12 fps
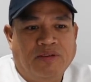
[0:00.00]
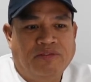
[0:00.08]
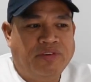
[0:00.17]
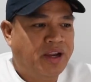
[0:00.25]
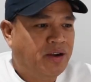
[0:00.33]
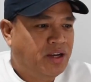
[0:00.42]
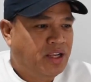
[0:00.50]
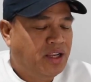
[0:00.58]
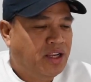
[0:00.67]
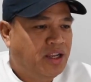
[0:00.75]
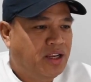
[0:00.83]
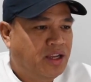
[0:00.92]

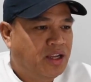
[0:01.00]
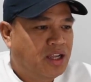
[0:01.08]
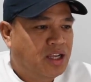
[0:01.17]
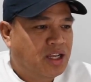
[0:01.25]
very